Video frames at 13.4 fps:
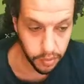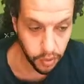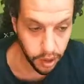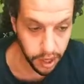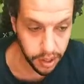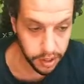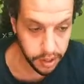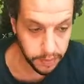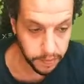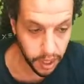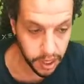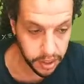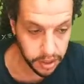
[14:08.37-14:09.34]
Bro,
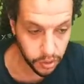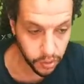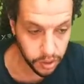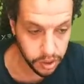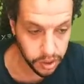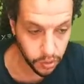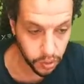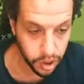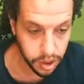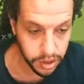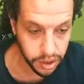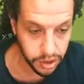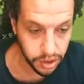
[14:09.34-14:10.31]
adding Alisa was the
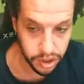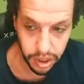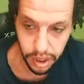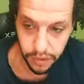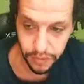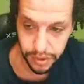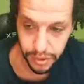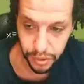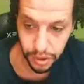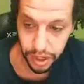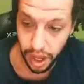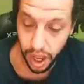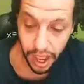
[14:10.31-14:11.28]
worst decision ever.
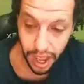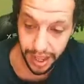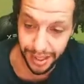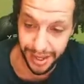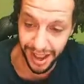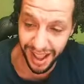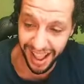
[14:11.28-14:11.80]
I hate.